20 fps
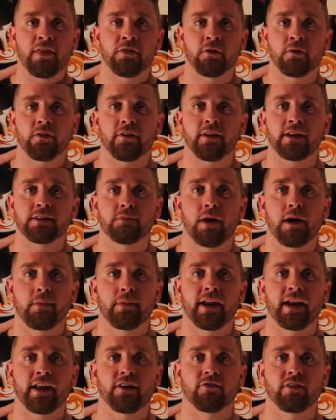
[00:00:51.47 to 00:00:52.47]
I thought that this might be
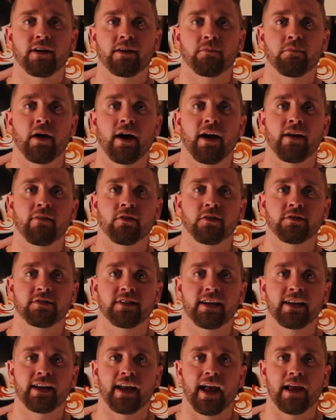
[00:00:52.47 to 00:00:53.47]
hindering my
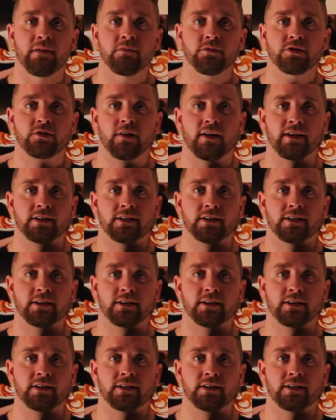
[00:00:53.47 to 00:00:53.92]
Rosetta game, so